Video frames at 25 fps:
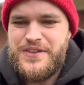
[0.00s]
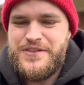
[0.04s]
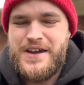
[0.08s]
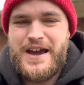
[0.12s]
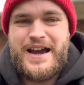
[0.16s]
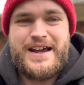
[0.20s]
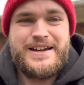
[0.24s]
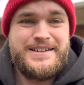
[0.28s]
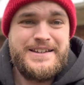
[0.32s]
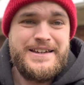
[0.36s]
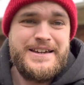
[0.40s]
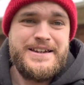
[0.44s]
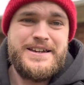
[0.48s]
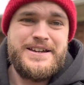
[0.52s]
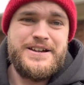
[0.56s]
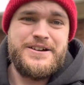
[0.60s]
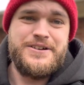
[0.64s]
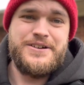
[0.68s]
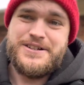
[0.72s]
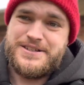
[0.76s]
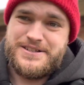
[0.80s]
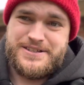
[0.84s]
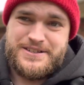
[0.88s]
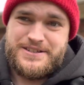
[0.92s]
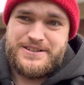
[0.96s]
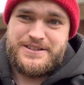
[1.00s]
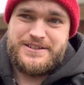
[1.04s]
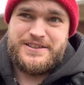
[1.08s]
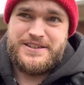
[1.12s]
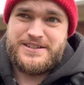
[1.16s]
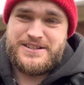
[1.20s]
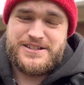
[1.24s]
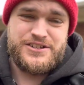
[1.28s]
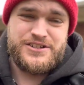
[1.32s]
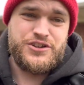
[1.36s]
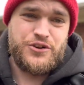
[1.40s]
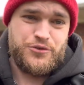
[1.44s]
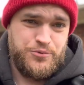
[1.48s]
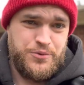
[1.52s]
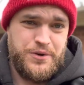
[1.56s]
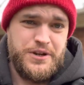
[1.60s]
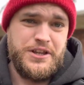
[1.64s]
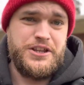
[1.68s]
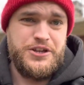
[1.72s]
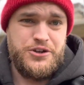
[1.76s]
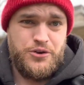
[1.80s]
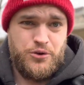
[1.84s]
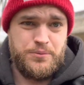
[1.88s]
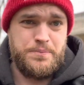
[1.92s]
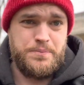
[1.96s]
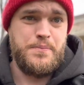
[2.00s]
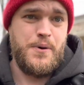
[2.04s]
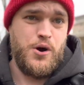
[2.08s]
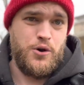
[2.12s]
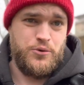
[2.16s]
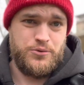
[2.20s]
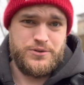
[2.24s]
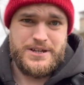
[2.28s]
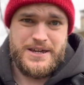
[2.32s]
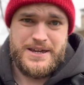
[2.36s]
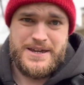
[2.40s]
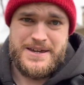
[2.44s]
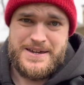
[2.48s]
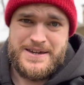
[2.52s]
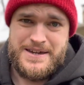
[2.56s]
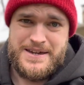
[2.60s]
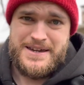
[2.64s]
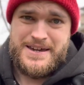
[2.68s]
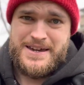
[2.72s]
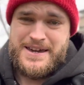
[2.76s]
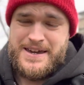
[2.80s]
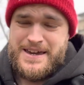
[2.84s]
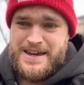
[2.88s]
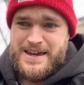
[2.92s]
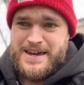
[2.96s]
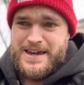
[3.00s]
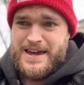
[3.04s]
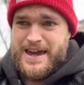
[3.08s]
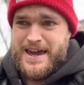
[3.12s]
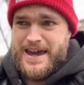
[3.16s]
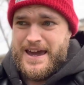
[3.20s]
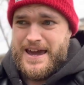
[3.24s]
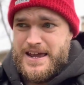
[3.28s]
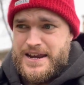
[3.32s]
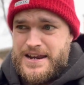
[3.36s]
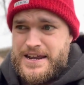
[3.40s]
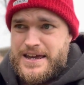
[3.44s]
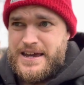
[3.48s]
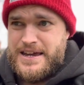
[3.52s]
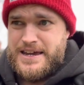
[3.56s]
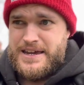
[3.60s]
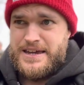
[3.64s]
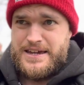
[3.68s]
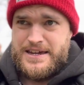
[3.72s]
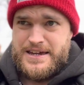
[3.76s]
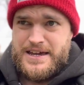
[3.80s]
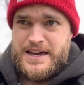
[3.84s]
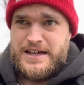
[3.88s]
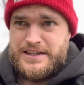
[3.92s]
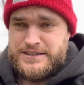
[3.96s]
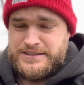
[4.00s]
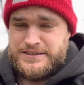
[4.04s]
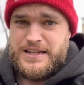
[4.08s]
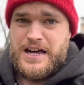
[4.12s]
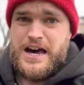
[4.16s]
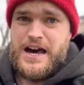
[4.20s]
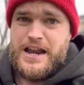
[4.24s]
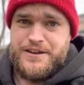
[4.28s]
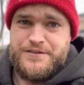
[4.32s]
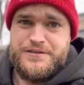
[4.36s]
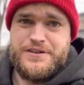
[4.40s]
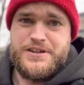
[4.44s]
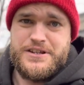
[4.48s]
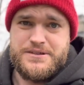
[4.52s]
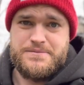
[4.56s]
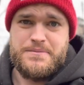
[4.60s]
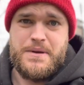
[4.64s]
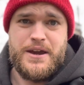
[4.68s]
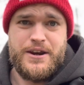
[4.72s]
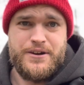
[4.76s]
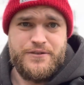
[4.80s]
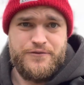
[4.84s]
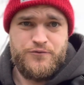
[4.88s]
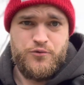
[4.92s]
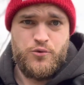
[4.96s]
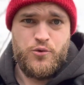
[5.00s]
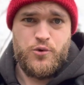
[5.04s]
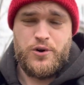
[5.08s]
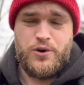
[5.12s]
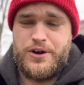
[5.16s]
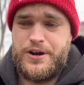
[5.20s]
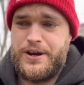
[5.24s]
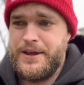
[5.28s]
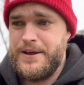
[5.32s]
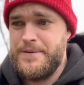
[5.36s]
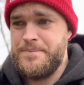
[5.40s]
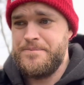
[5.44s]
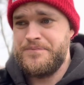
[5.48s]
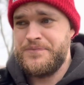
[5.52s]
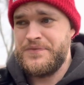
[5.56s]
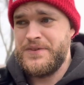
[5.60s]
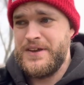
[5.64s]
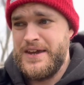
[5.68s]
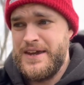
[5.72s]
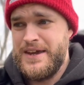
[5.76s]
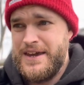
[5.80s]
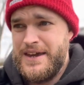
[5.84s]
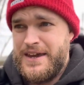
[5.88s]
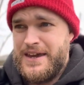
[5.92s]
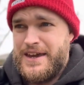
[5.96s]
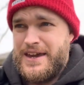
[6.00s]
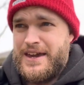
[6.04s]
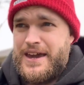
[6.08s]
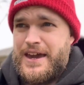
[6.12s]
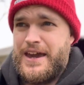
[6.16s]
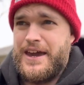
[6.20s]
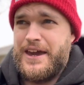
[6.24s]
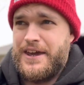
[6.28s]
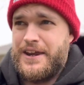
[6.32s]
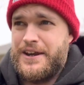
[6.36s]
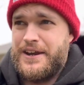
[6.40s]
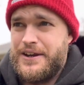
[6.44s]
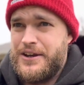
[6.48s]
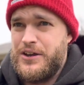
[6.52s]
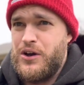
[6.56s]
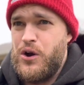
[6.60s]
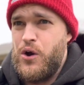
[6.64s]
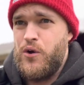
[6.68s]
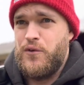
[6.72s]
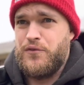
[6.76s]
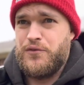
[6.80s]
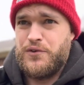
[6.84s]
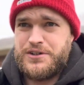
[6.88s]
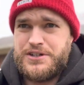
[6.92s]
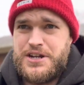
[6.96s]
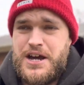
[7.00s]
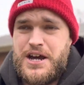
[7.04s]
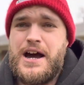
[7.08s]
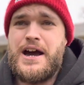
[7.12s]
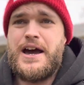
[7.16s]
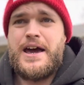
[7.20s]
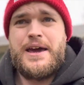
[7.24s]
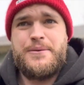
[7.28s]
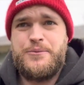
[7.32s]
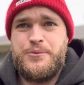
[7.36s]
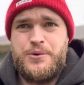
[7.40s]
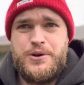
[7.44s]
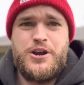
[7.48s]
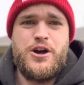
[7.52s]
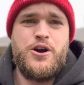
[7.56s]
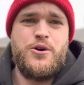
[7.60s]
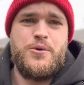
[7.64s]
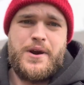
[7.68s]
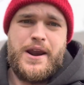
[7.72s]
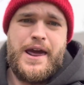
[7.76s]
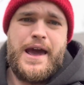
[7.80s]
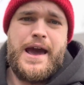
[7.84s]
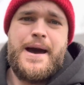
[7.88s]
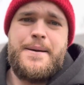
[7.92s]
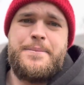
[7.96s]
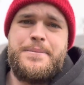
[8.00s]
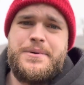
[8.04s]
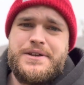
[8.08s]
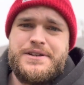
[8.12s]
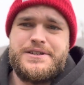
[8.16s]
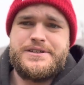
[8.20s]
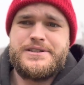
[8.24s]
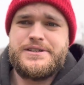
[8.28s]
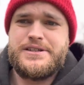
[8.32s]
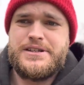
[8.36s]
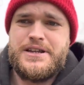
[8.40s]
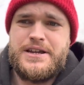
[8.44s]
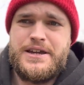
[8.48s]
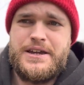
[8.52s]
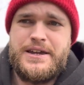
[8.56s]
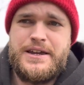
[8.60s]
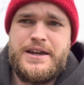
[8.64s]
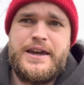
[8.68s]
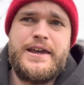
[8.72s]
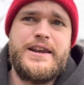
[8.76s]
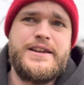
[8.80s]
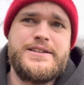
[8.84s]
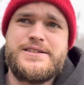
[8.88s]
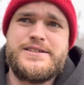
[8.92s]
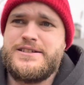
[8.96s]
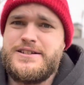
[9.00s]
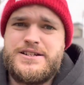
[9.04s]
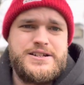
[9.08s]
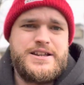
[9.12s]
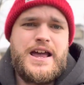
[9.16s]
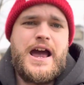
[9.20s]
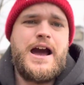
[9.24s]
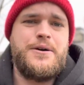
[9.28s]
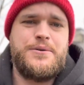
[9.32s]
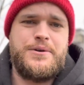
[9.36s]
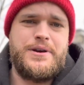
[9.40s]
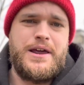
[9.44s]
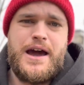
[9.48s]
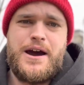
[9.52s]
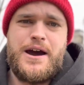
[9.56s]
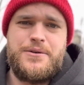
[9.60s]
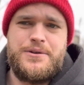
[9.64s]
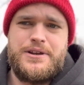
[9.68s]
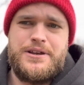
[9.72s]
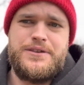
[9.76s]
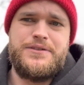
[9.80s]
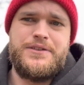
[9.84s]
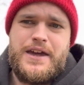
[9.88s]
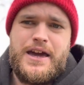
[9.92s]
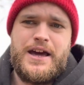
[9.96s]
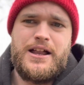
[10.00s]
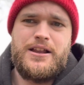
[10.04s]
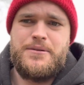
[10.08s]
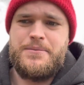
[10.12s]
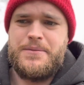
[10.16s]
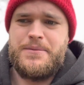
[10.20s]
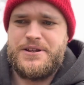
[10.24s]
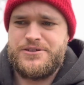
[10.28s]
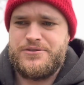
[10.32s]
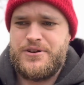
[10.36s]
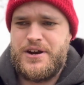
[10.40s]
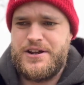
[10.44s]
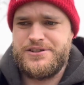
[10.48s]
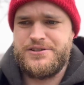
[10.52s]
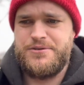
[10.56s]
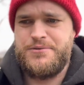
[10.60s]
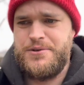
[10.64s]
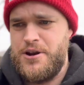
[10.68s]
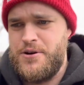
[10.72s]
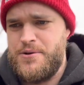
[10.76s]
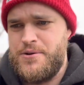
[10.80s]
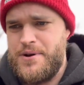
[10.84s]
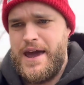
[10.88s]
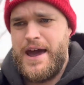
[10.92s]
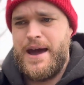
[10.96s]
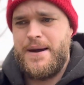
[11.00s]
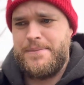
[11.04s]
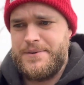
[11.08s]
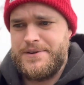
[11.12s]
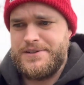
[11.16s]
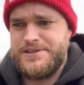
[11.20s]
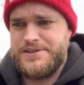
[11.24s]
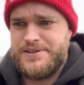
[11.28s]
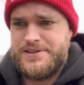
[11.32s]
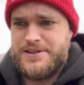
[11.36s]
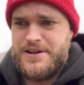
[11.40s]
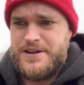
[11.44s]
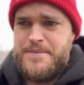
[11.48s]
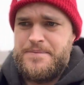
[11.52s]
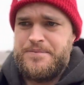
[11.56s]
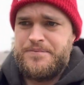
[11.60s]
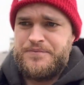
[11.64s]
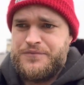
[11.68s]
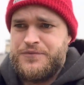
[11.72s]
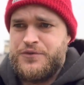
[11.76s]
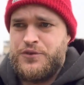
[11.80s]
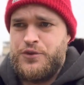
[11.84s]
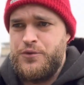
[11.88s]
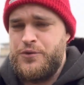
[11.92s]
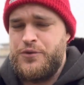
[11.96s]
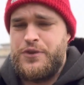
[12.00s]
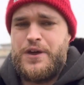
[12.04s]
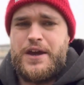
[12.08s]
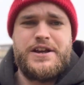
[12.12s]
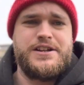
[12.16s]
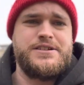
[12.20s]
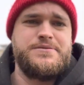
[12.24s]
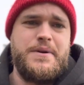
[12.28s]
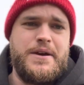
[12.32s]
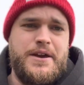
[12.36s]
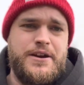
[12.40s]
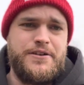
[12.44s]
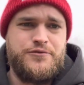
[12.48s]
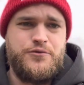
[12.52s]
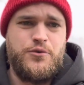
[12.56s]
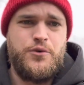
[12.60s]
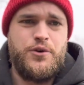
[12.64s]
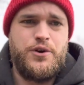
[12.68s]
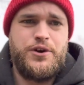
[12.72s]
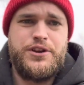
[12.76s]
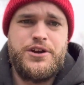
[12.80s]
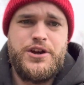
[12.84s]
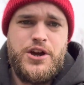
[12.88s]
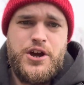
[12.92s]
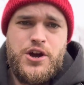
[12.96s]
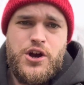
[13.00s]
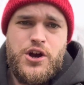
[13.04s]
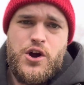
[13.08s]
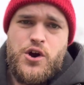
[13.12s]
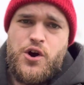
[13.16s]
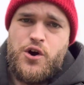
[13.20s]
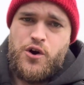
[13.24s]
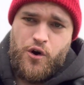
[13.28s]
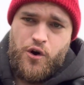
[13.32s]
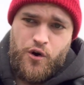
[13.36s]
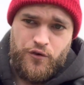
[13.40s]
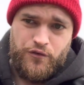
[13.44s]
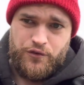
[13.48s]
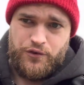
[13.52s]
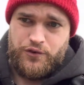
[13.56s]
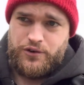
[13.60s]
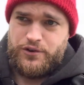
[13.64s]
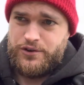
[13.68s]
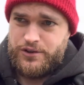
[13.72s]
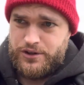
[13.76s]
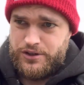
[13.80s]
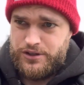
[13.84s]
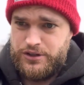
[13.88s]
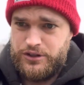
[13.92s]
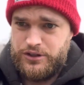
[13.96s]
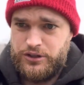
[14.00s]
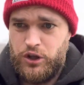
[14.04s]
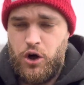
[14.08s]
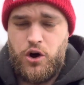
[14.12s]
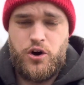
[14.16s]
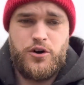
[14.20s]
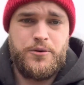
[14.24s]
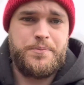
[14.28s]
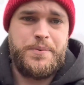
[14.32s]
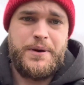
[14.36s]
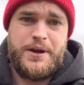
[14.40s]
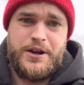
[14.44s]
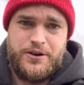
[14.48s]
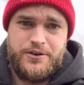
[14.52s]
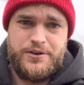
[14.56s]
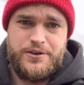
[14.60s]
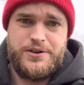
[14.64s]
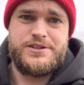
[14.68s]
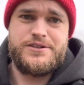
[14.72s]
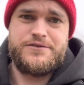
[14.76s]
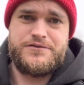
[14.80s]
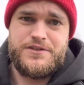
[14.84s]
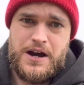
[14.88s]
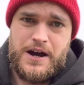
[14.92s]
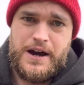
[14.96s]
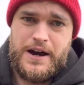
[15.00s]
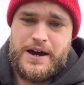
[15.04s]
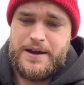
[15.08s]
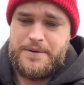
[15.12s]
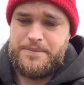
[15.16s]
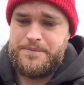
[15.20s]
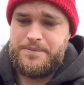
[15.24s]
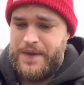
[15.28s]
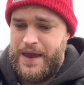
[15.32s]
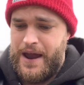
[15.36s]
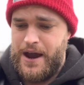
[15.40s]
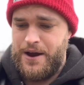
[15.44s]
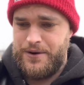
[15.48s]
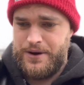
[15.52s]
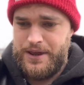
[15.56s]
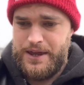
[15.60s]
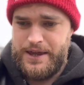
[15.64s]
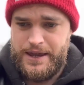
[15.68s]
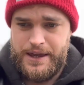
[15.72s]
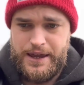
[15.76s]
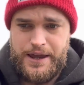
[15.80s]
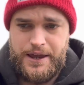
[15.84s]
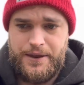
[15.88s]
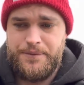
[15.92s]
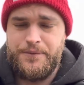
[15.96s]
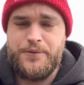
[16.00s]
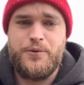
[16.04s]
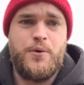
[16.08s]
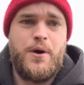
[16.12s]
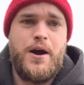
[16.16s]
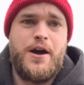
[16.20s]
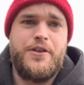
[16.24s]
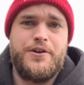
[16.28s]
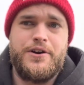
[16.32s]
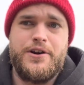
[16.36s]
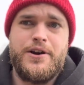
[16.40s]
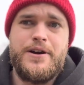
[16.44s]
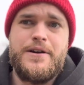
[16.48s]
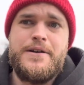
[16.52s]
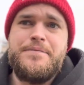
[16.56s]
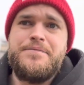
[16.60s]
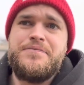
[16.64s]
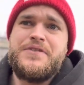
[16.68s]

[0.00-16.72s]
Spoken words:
idea here is this is a really old boat, and a lot of it is made of wood. And over time, we know what happens, and this is just out in the elements, right? So we know what happens to things made of wood over long periods of time out in the weather.